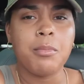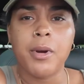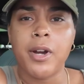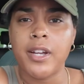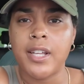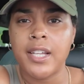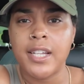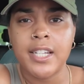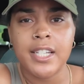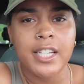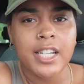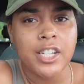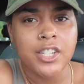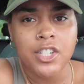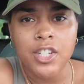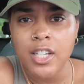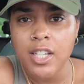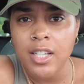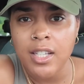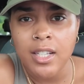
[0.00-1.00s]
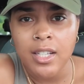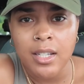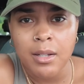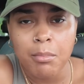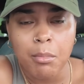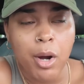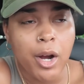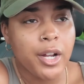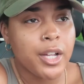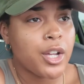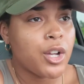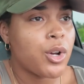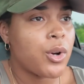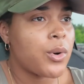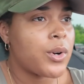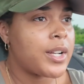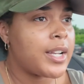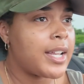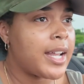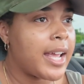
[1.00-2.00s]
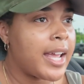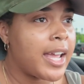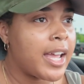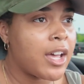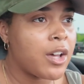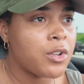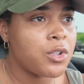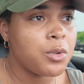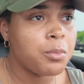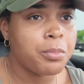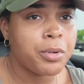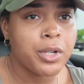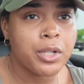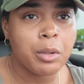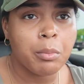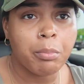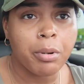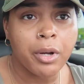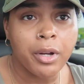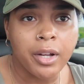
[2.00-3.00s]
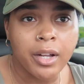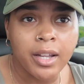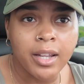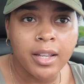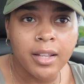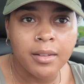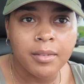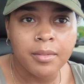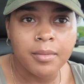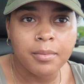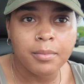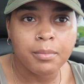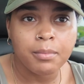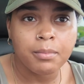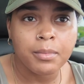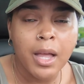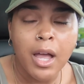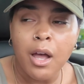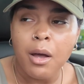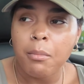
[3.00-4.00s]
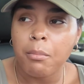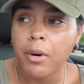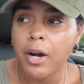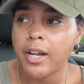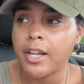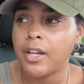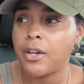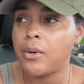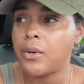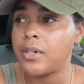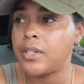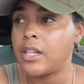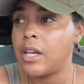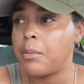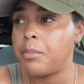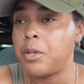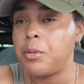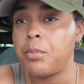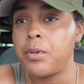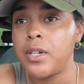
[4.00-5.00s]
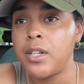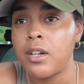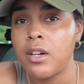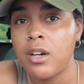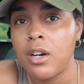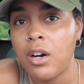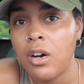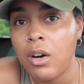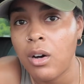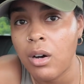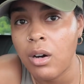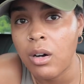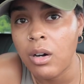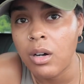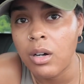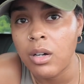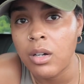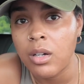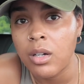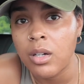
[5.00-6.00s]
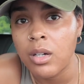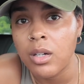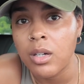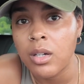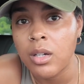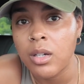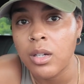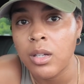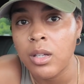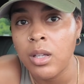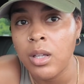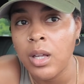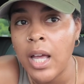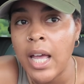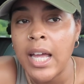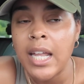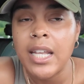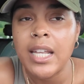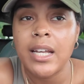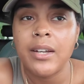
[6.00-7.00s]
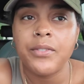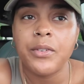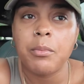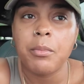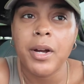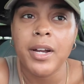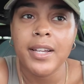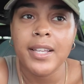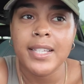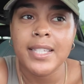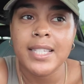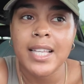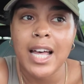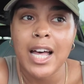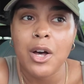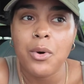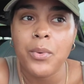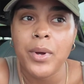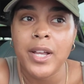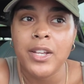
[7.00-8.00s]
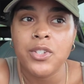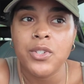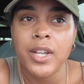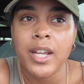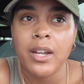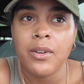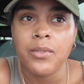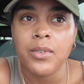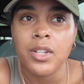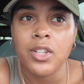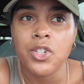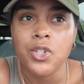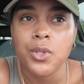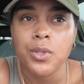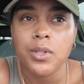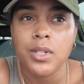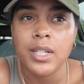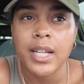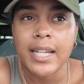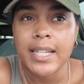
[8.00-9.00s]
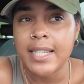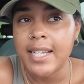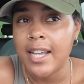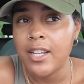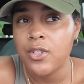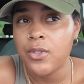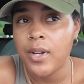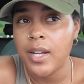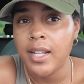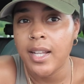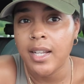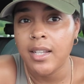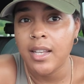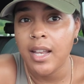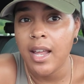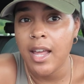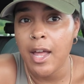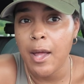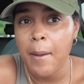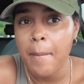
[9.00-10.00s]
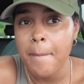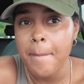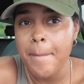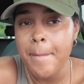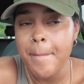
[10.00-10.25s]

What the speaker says: market condition. Market going down, you put a put. Market going up, you put a call. Now, if the market's sideways, you can't really day trade like that,